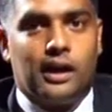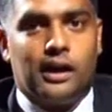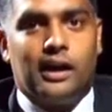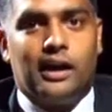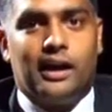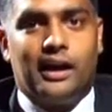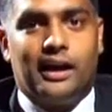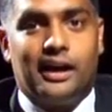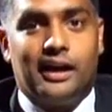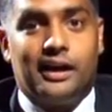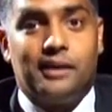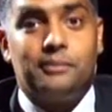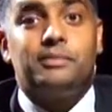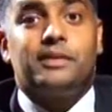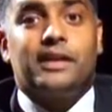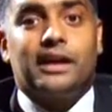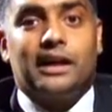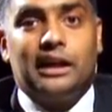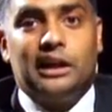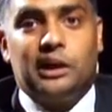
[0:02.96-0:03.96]

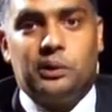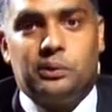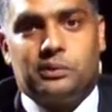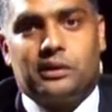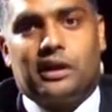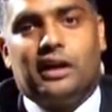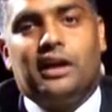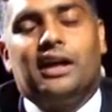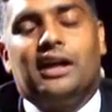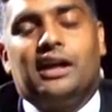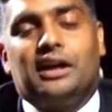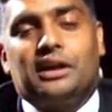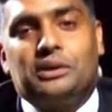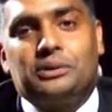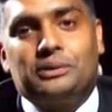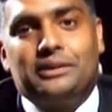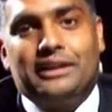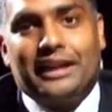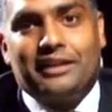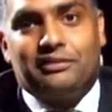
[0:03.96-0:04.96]
Hello,
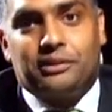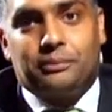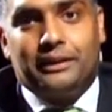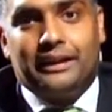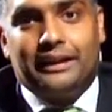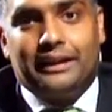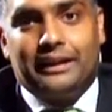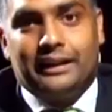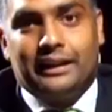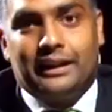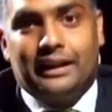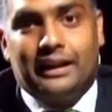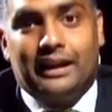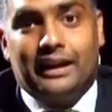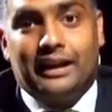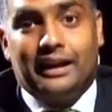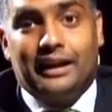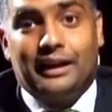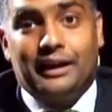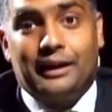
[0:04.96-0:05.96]
good day everybody.
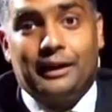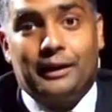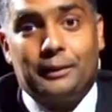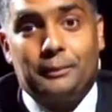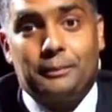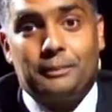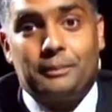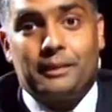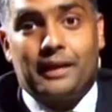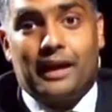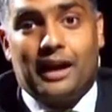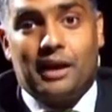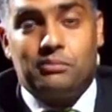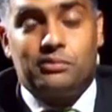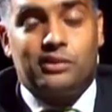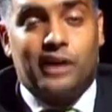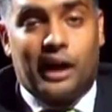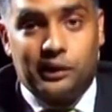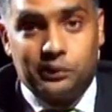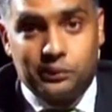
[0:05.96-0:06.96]
I'm
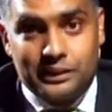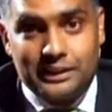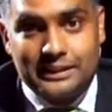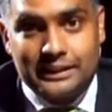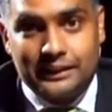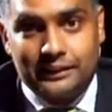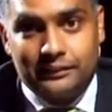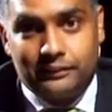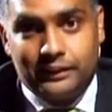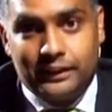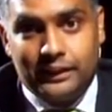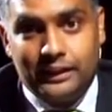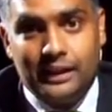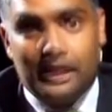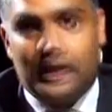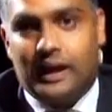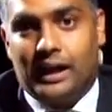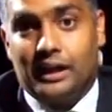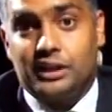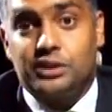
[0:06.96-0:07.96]
Ranu De Silva.
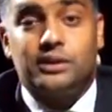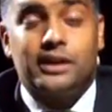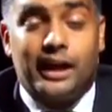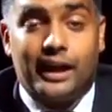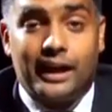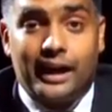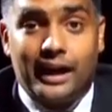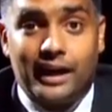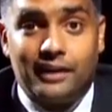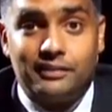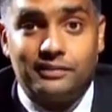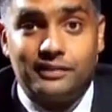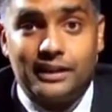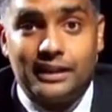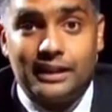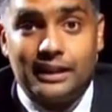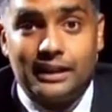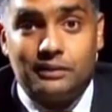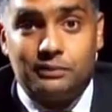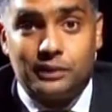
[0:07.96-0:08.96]
Today I have
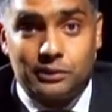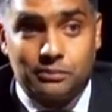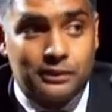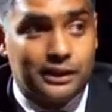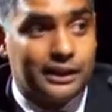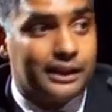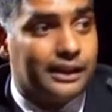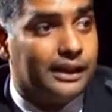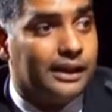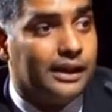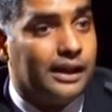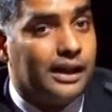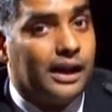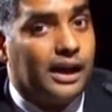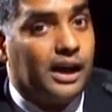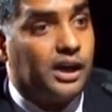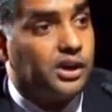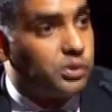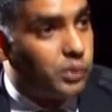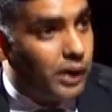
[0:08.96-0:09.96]
with me
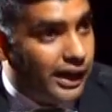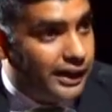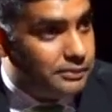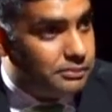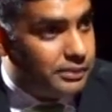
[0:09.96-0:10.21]
Ruan